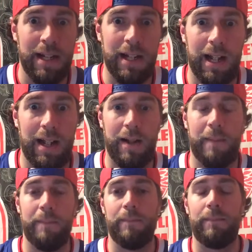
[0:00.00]

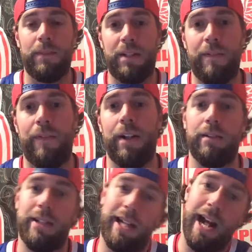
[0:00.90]
to
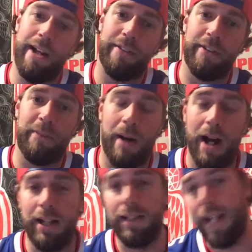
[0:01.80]
fill De Kaiser's
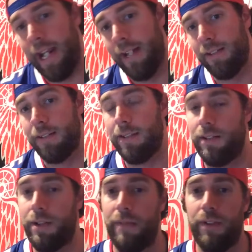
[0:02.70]
spot and
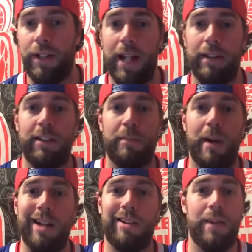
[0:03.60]
Trevor Daley's spot.